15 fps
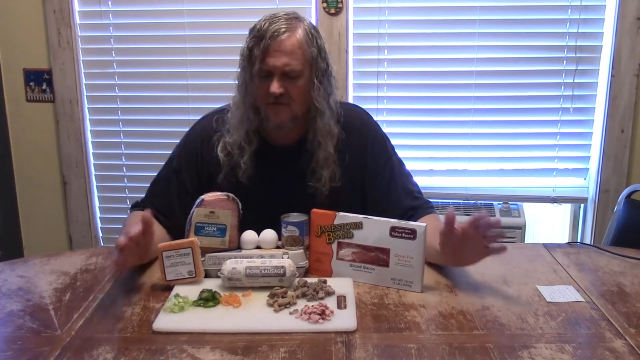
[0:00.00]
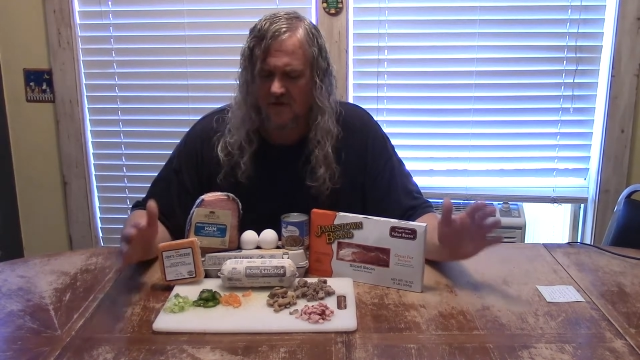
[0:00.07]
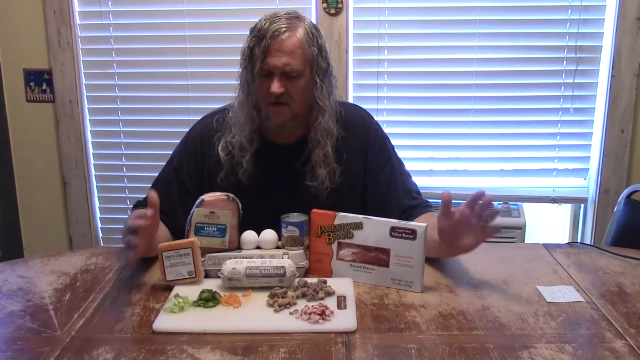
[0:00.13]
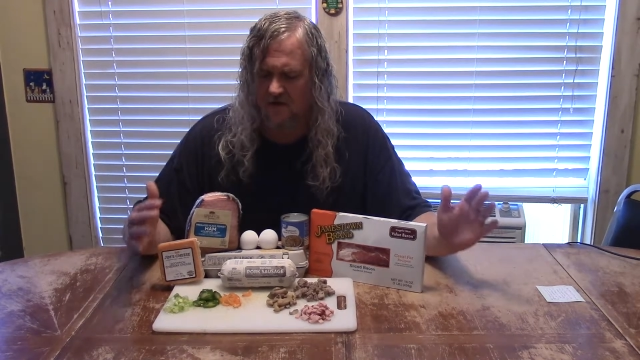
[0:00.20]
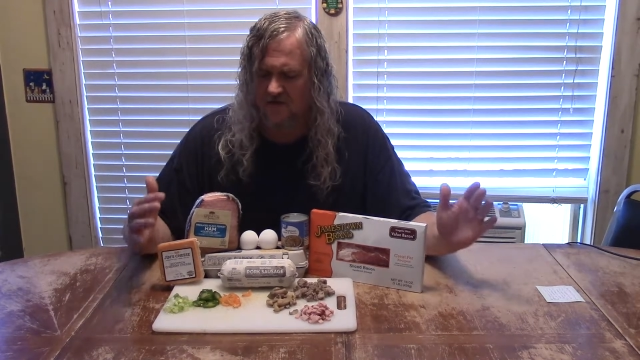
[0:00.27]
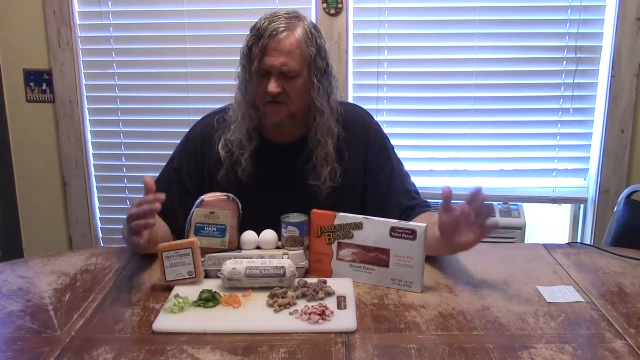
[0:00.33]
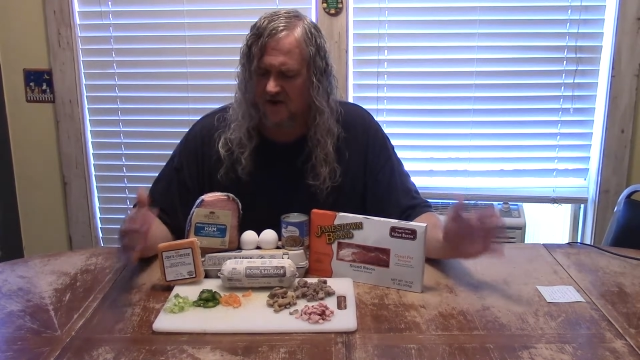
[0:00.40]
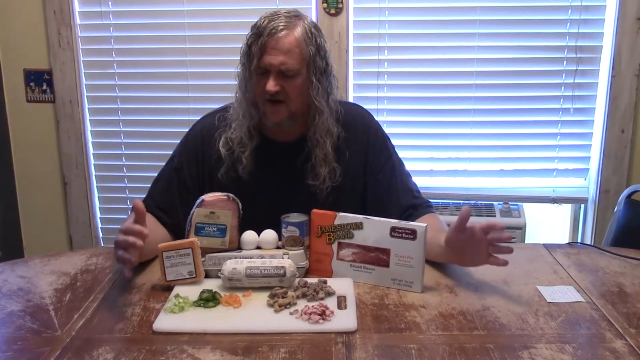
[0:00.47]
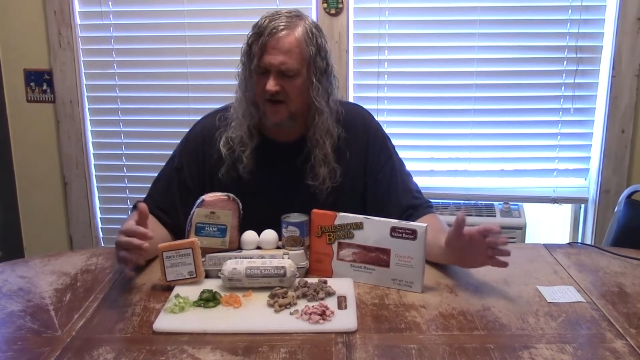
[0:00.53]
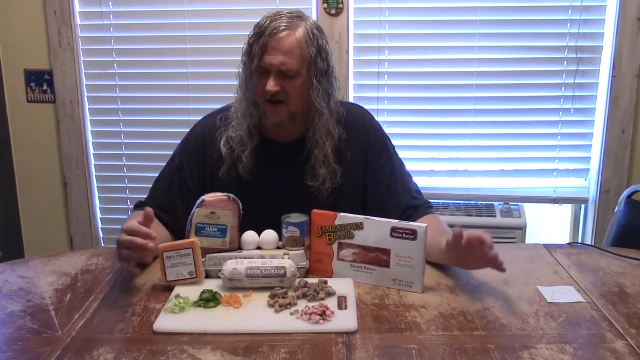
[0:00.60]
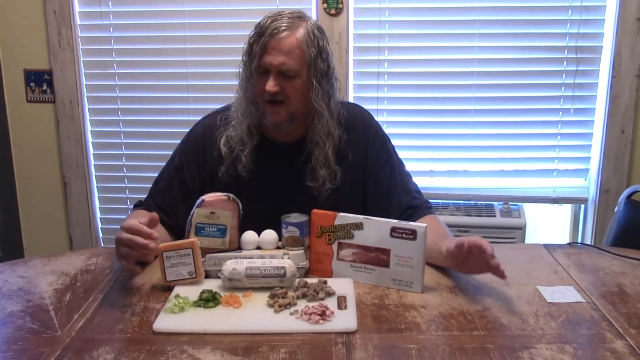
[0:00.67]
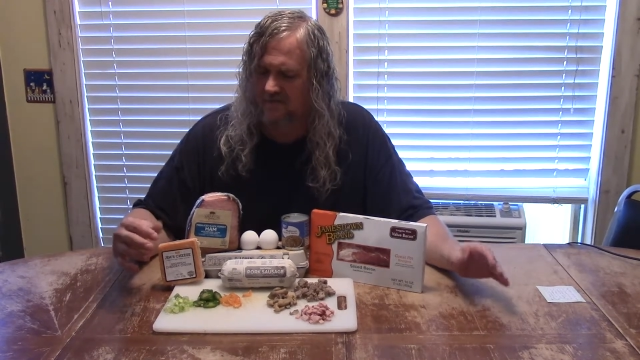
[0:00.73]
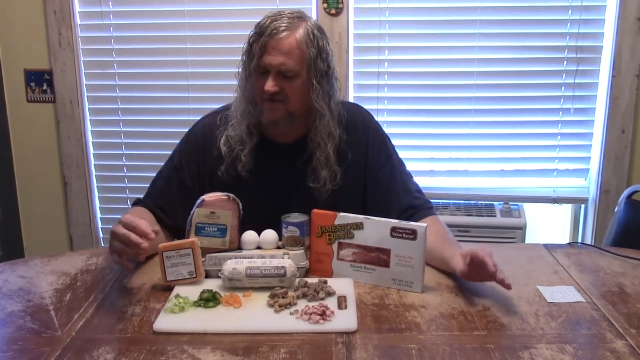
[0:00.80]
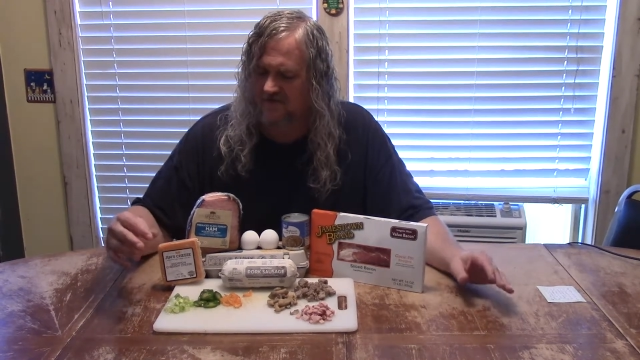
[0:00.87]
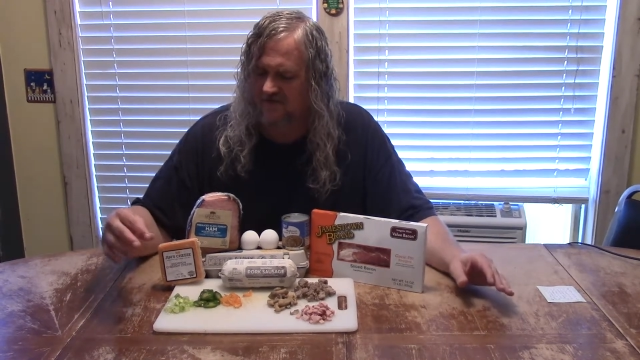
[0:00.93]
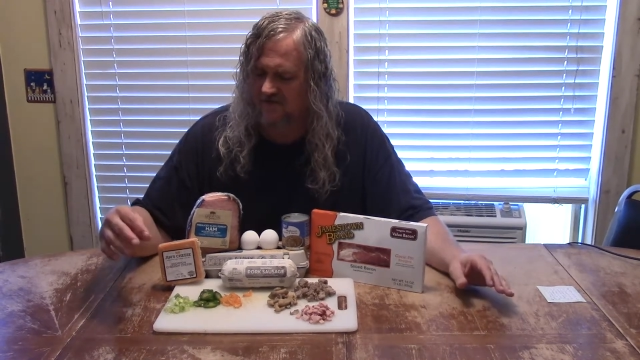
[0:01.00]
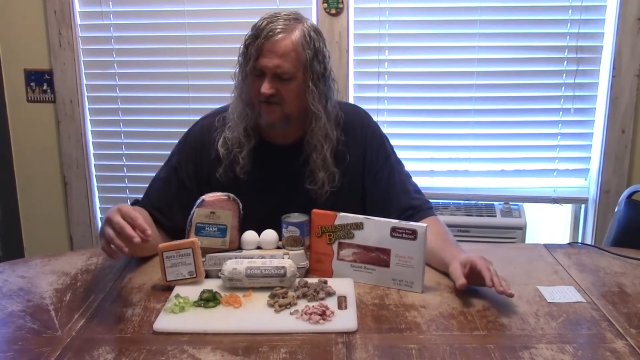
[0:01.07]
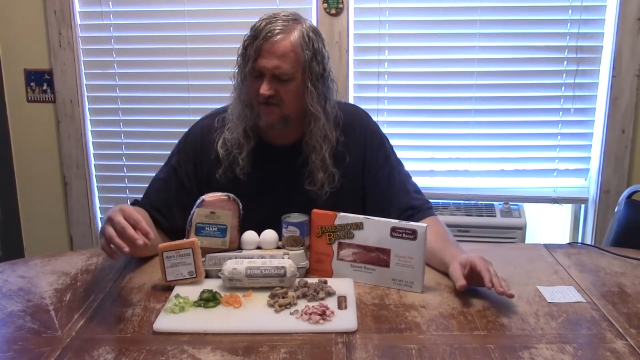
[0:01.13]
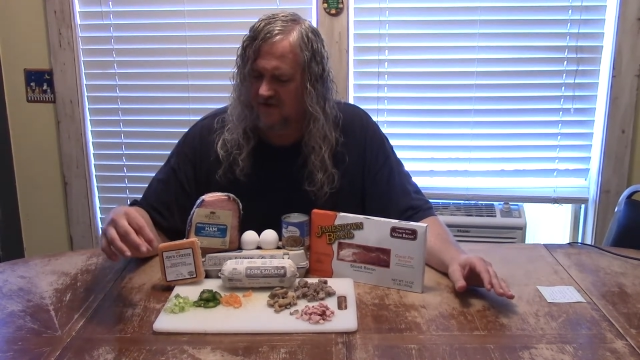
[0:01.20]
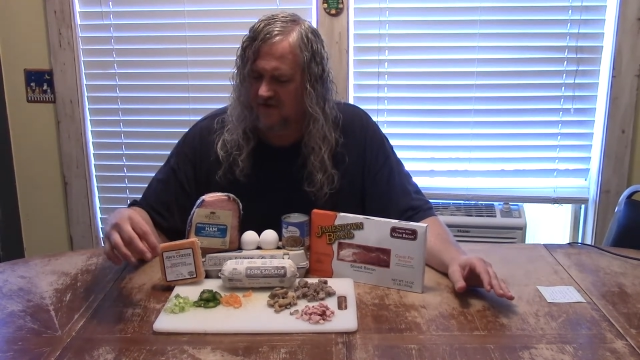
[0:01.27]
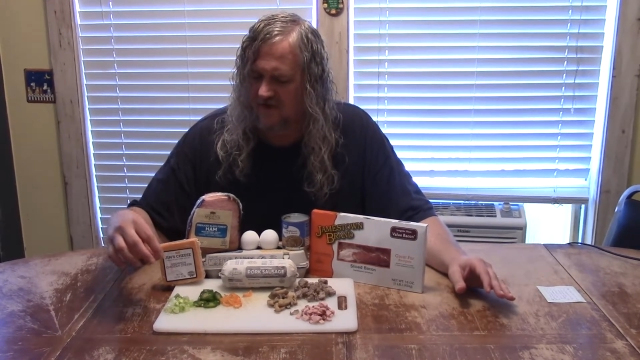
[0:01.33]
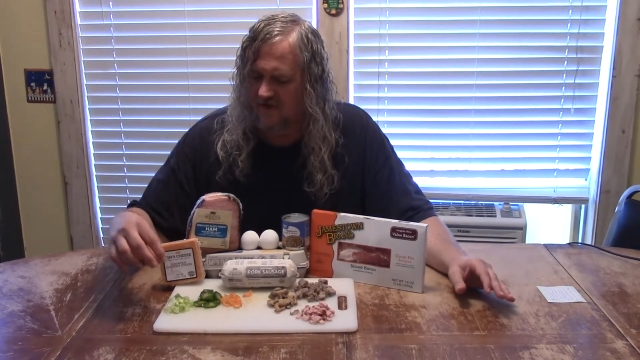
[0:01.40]
Great options.
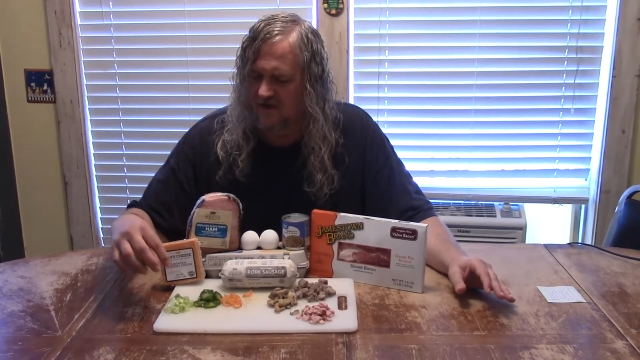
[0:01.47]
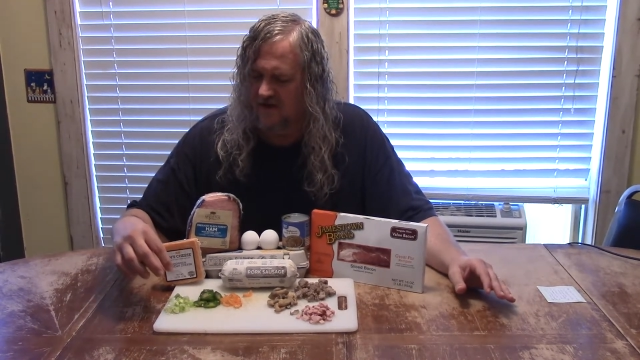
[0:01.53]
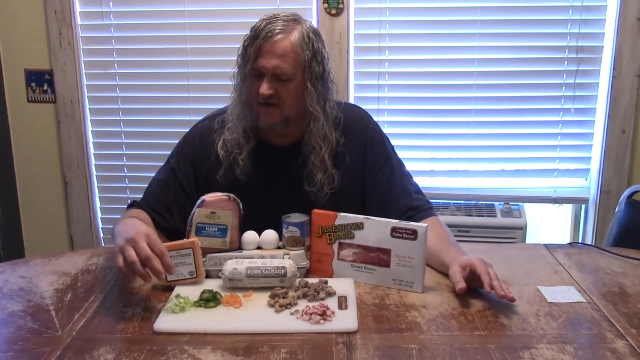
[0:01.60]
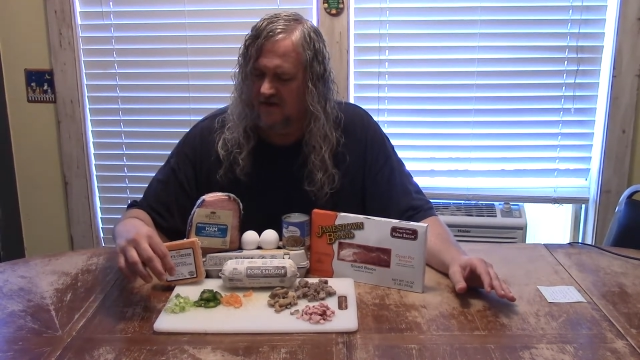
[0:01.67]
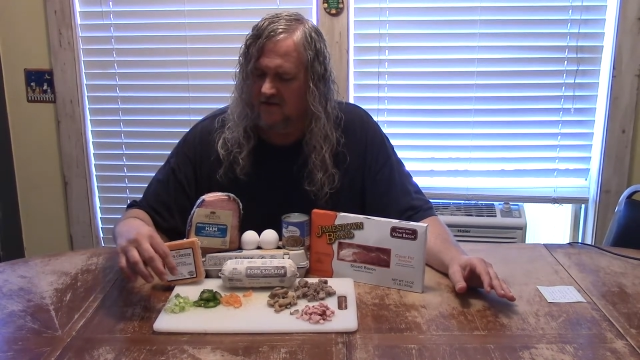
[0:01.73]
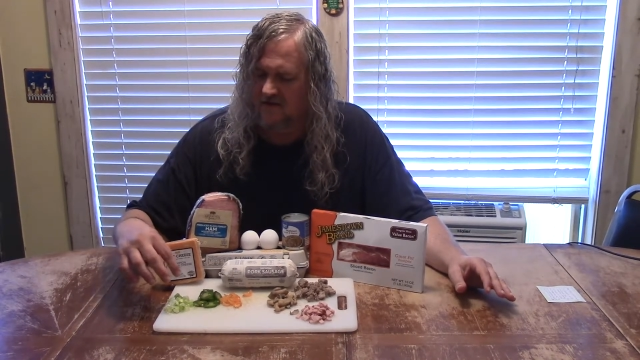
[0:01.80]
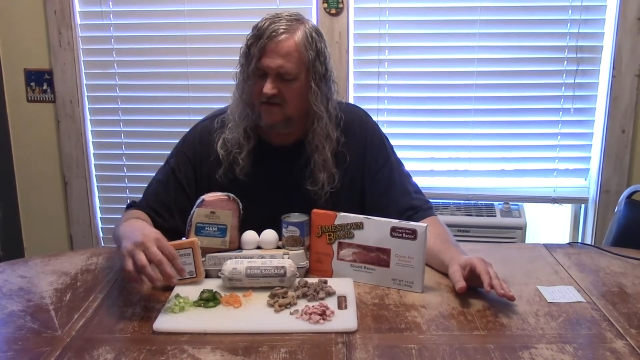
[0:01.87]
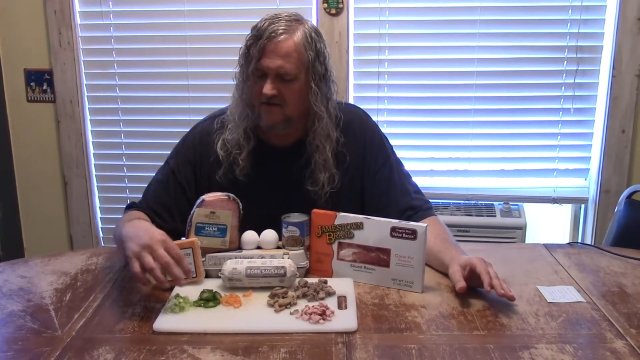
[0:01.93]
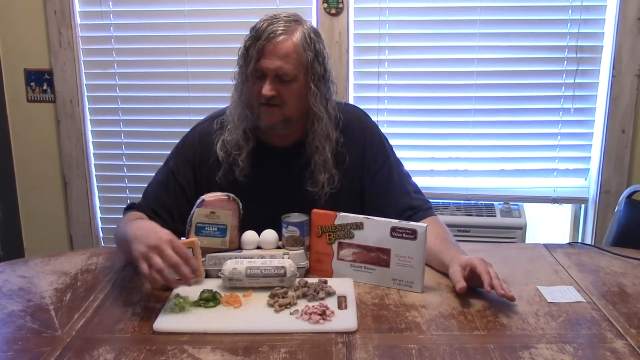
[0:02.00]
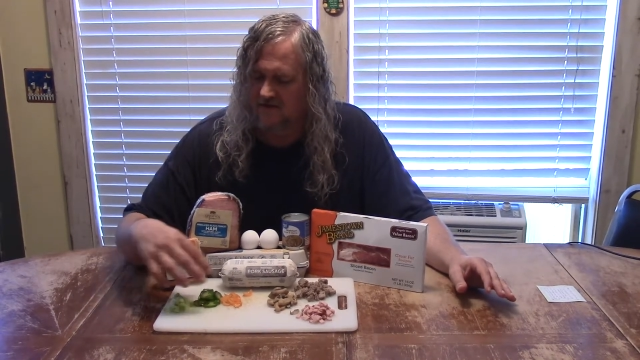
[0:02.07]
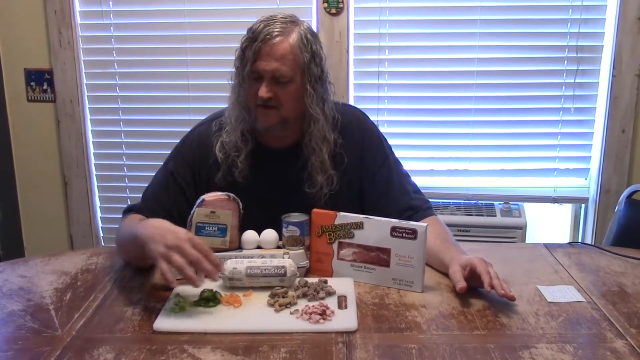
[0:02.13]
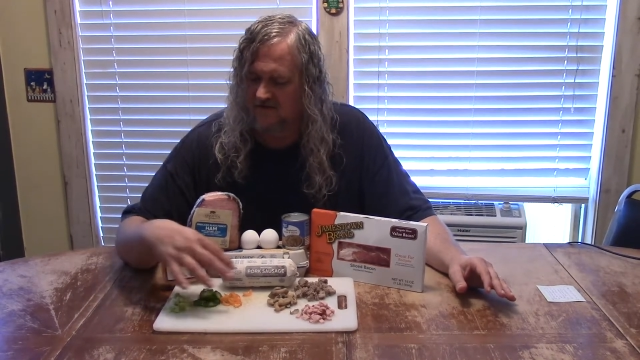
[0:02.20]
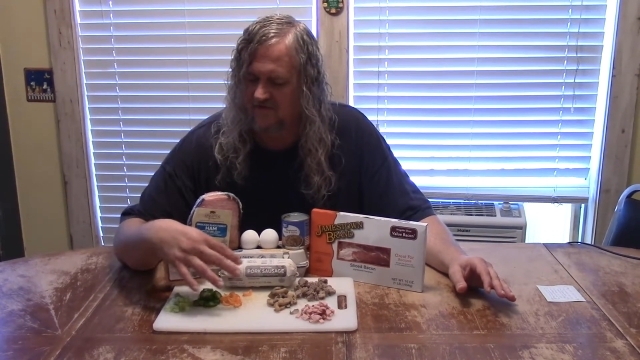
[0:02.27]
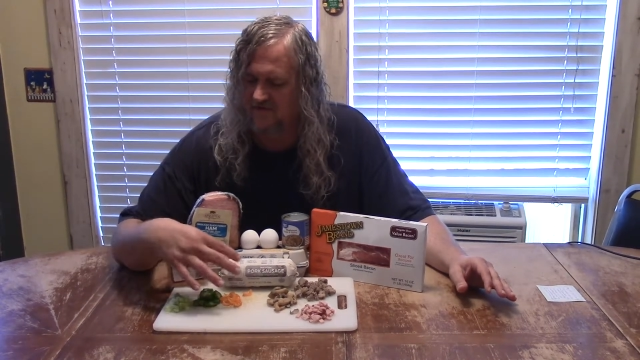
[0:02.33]
These